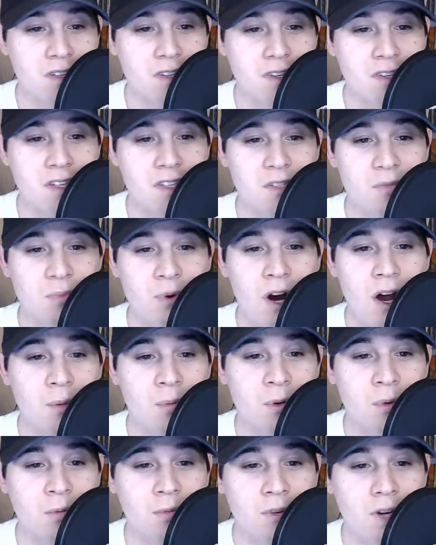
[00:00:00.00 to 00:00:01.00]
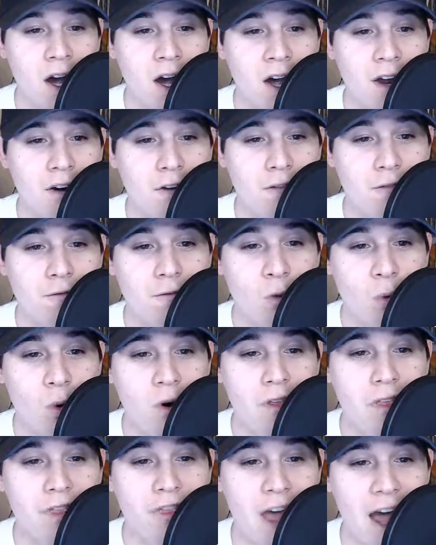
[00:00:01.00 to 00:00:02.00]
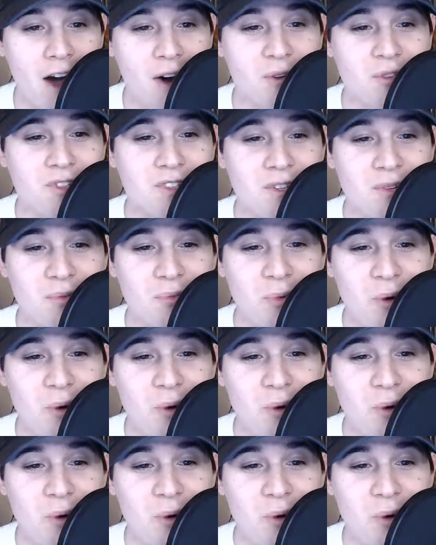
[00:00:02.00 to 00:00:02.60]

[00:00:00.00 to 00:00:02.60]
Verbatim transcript: this problem got four thousand